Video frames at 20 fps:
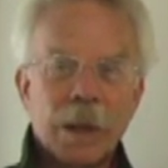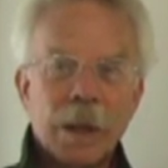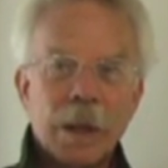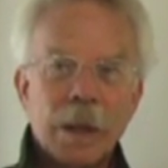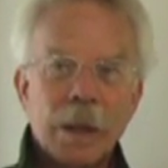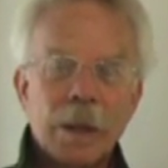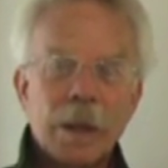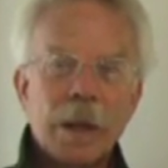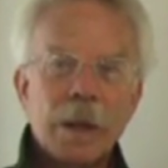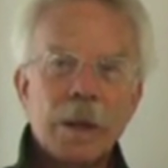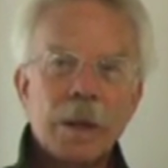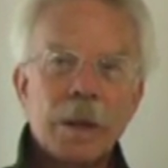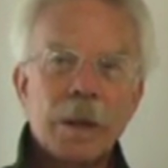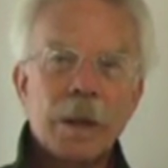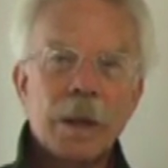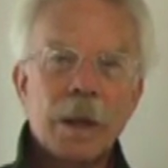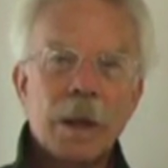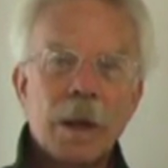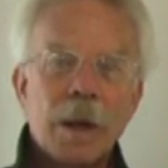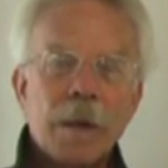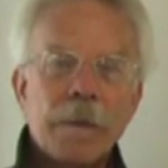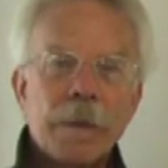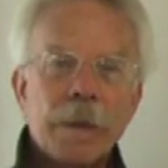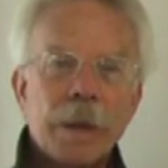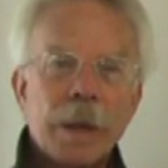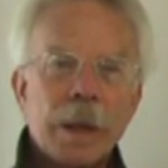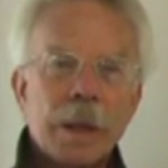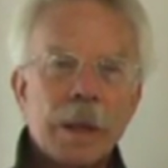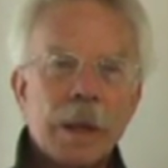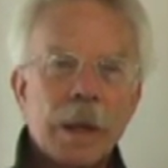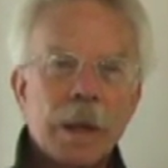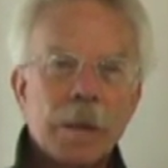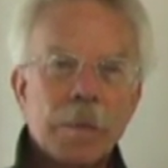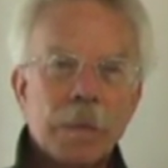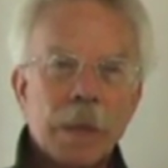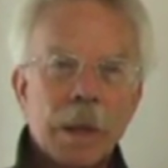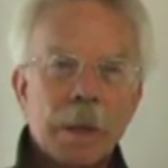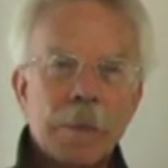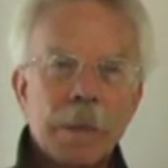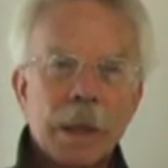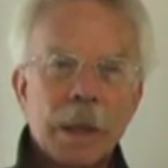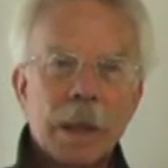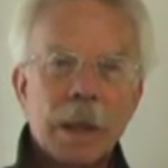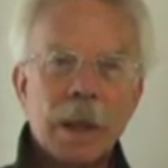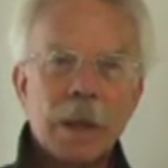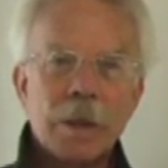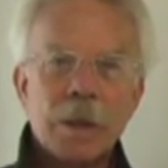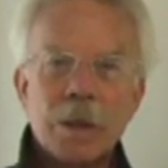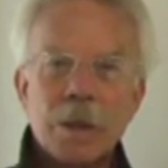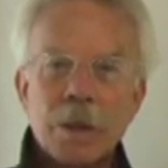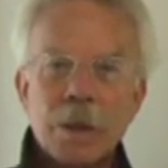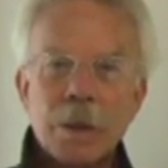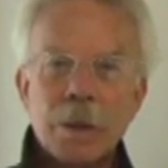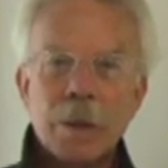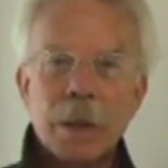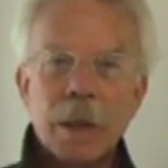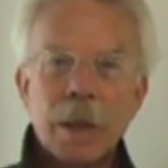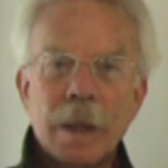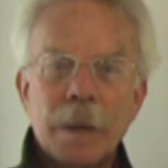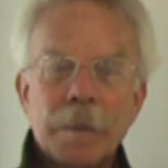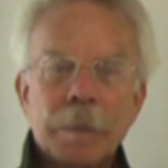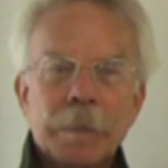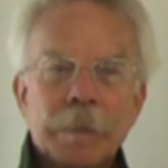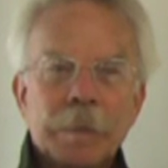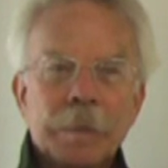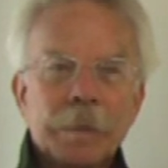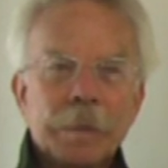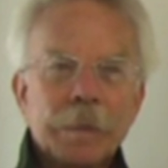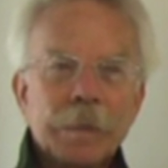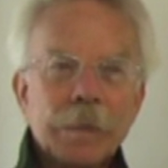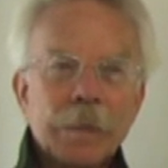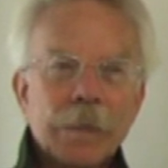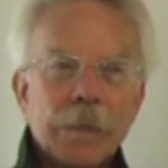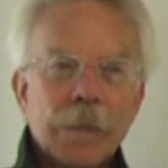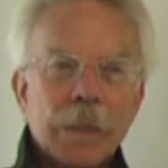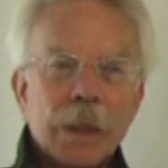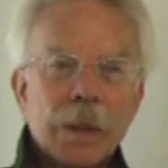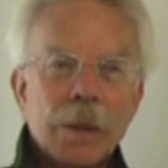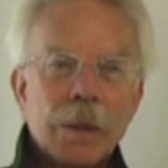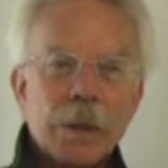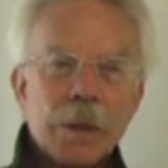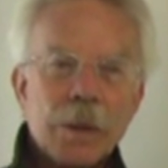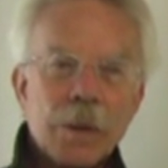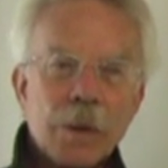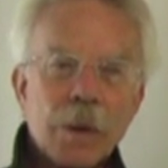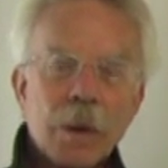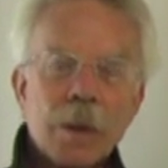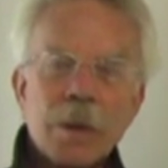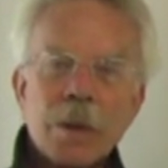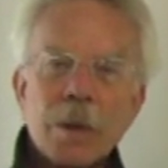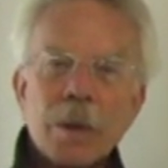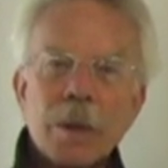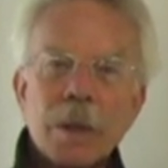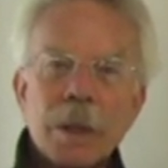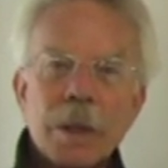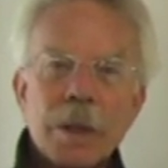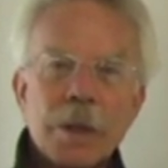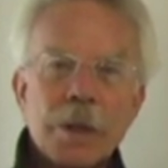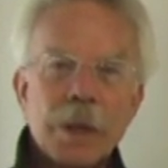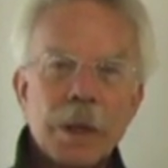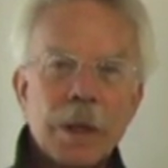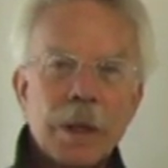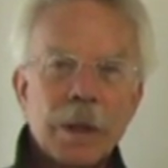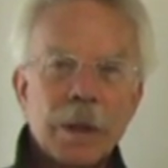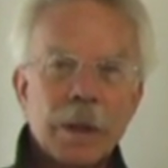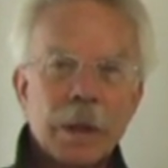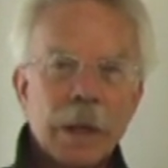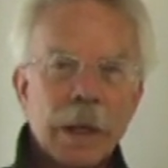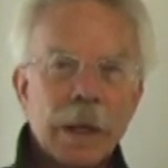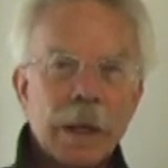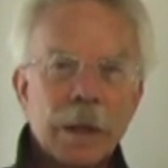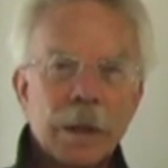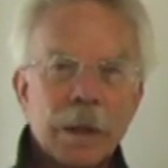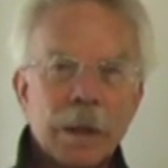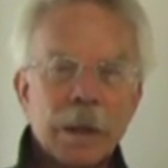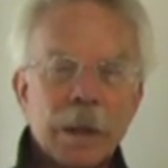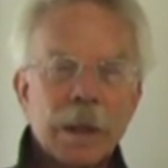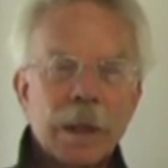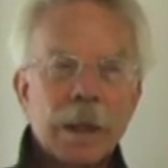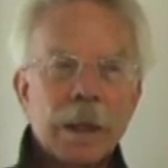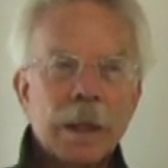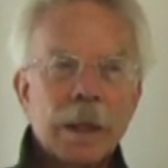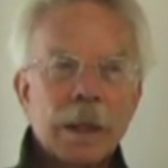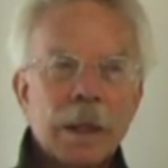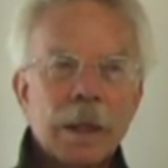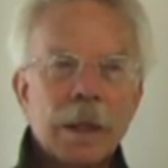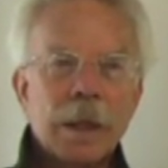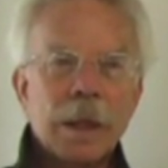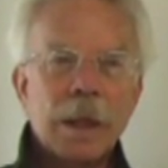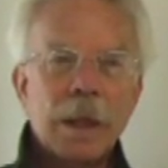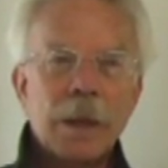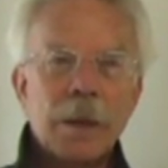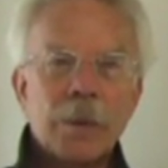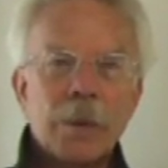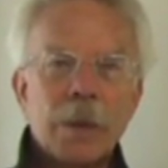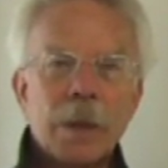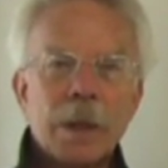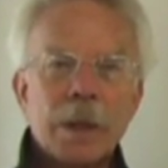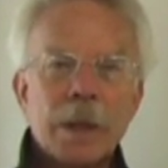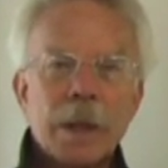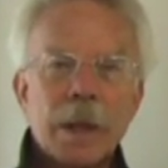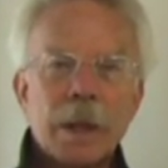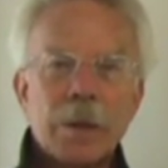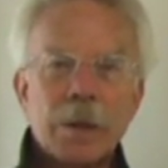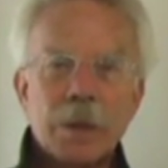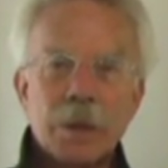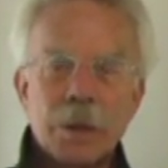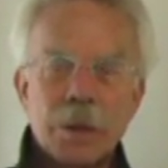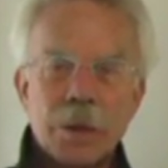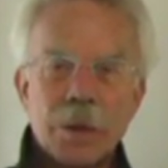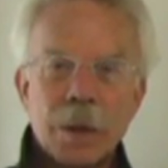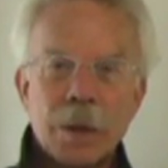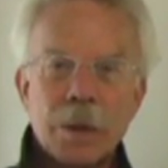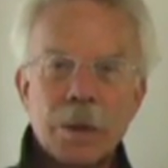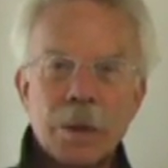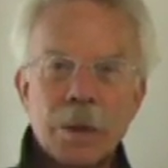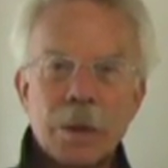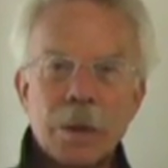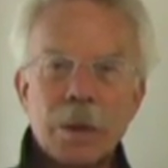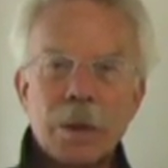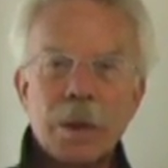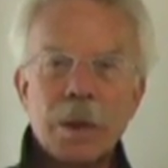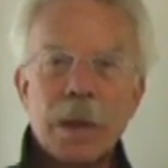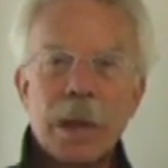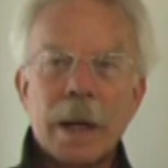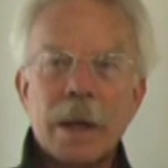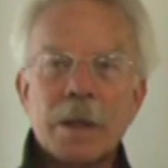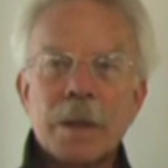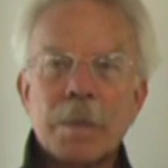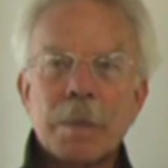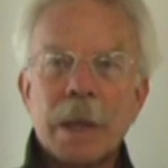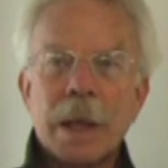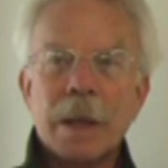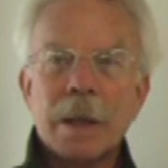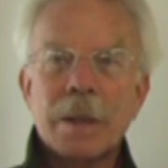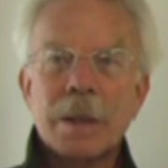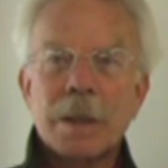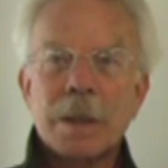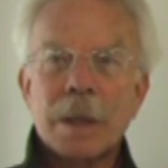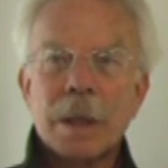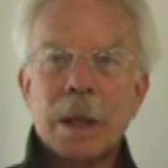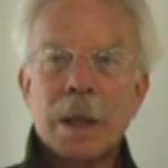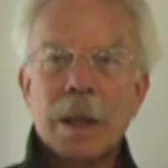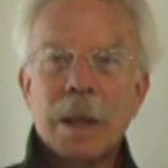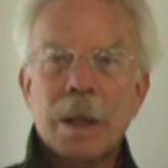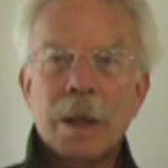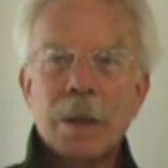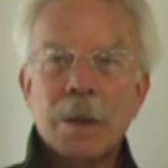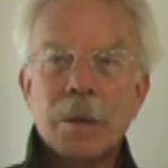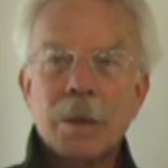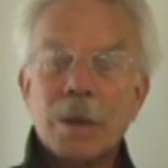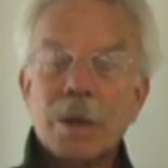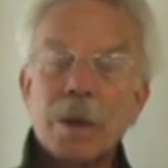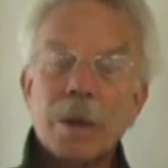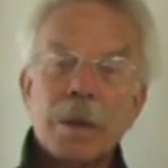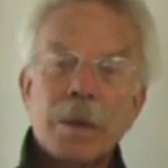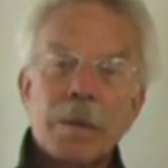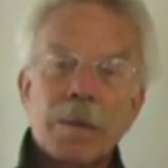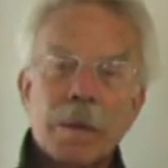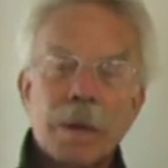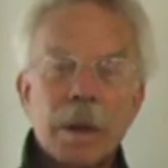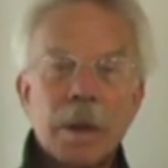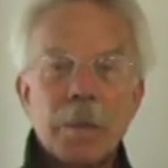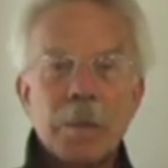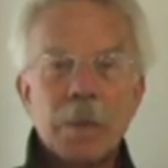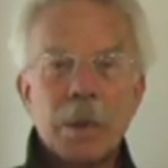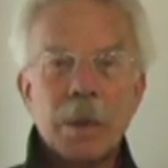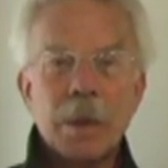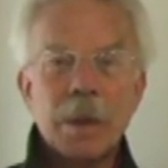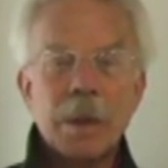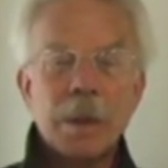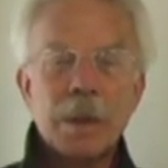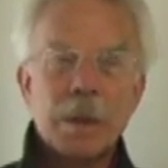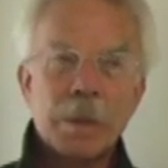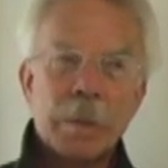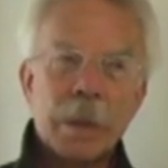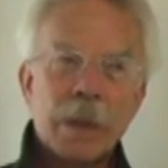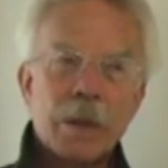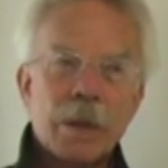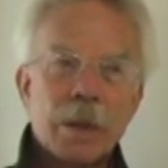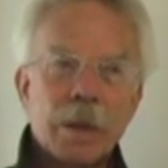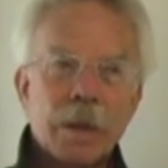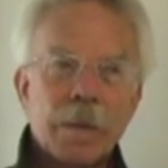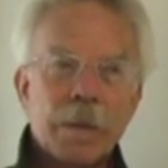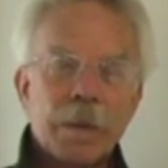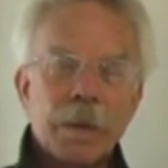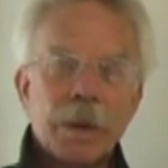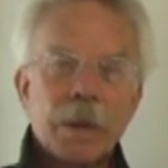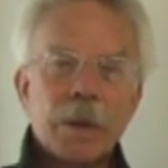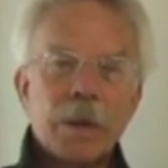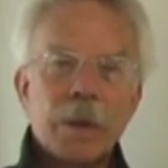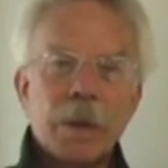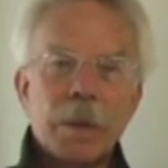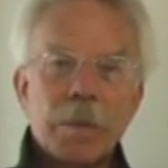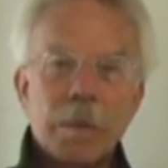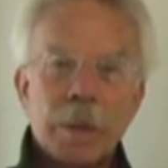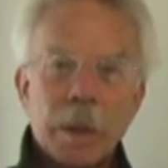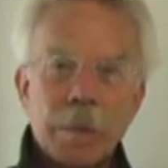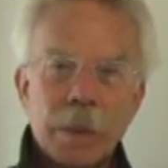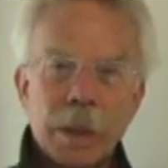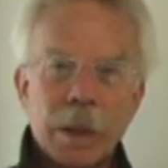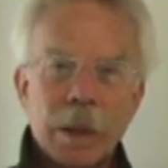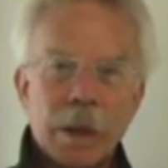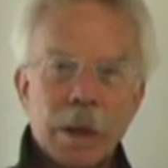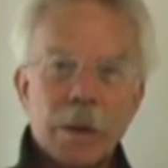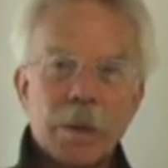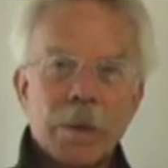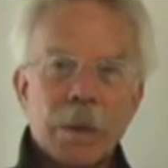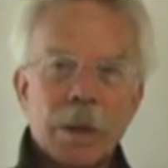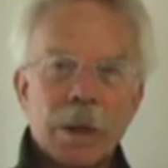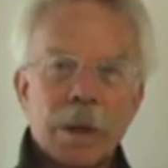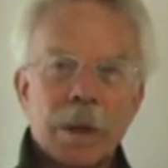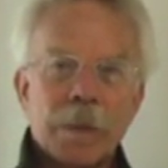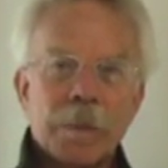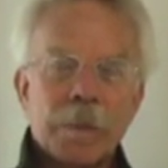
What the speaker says: And then often I take my maquettes to a structural engineer in Dayton, and he works out the structural aspects, which are very important, especially if you're doing public artwork,